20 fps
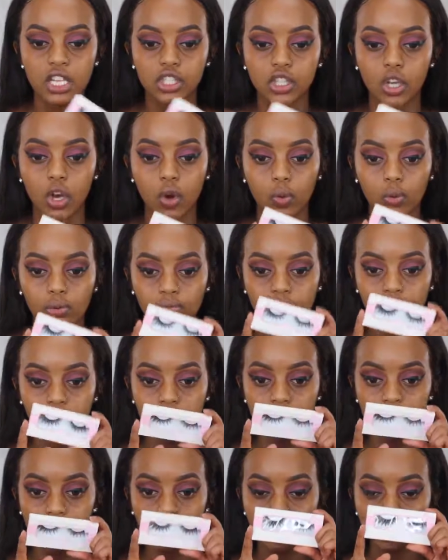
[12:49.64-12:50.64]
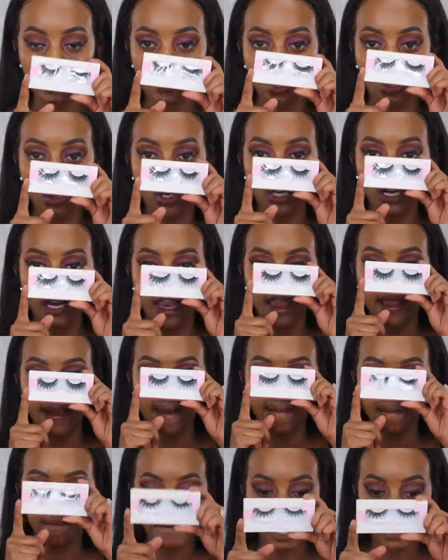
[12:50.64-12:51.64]
So these ones are
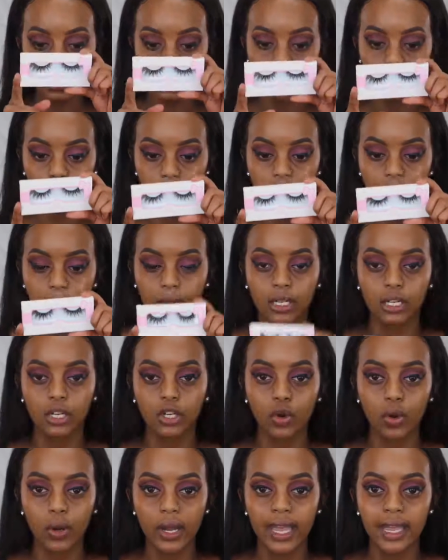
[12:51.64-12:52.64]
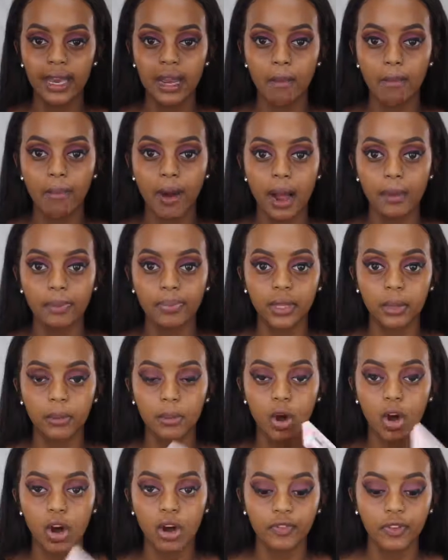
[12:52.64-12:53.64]
a must for me. I'm gonna go ahead and pop
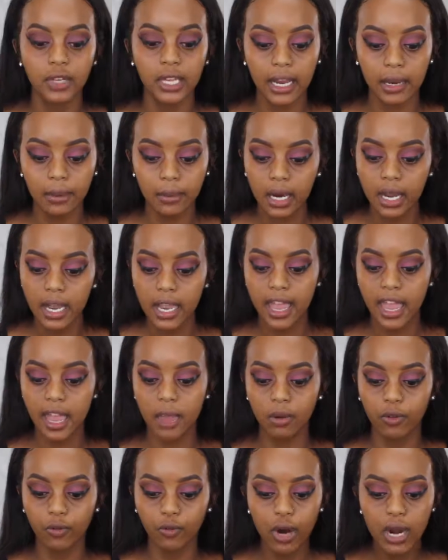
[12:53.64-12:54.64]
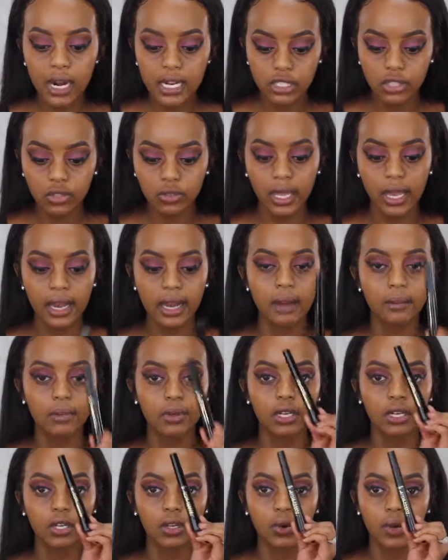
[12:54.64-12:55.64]
them off camera, and before I do that, I'm
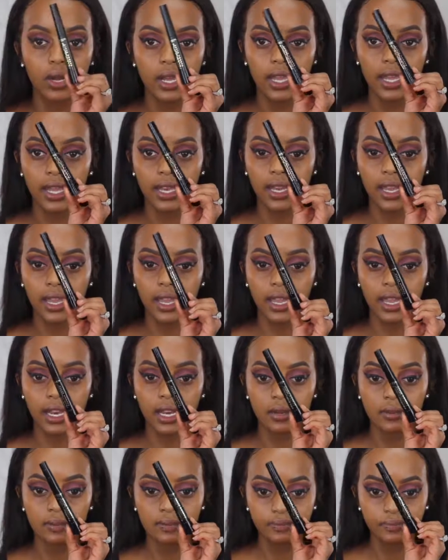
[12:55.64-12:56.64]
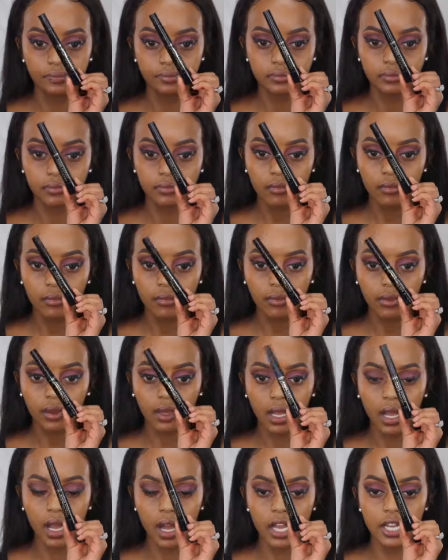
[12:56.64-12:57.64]
gonna go ahead and
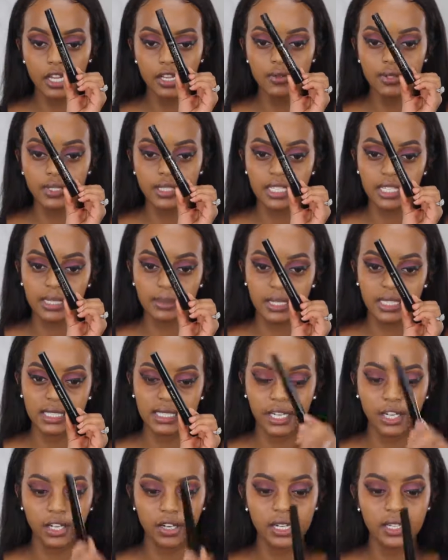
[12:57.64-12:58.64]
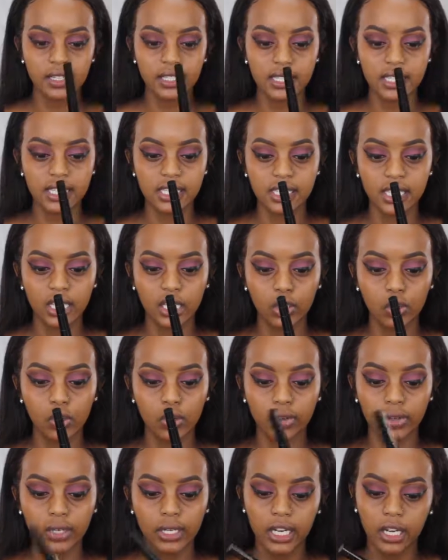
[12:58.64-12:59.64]
use this mascara, and this is the
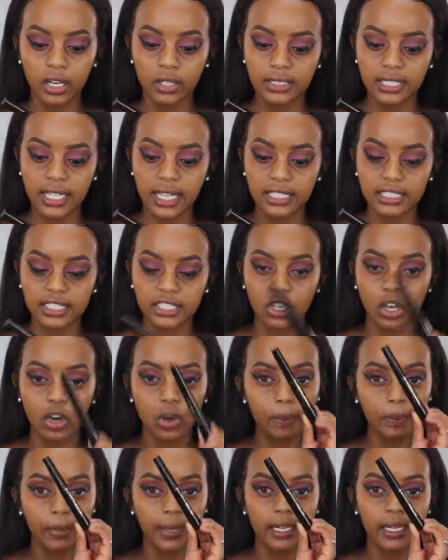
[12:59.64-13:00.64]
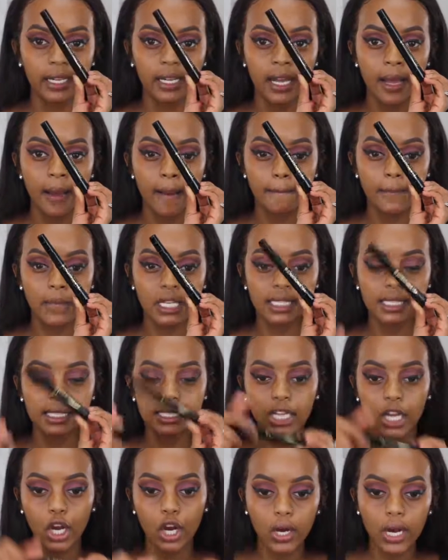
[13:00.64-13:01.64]
L'Oreal Telescopic
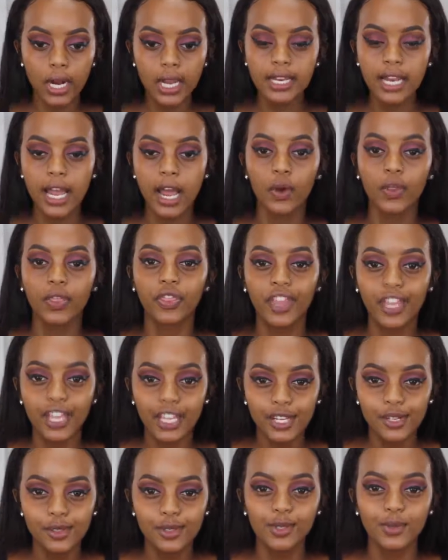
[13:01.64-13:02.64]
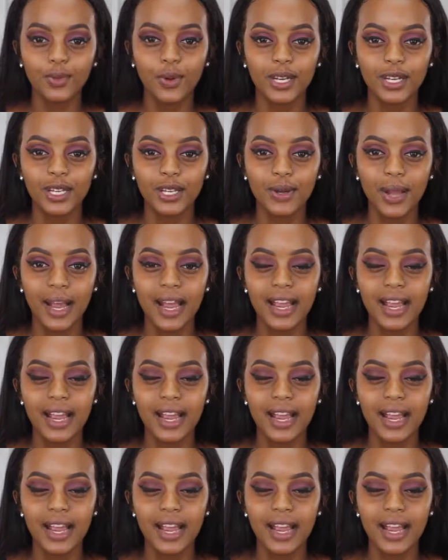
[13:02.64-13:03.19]
Mascara. Now thank you to one of you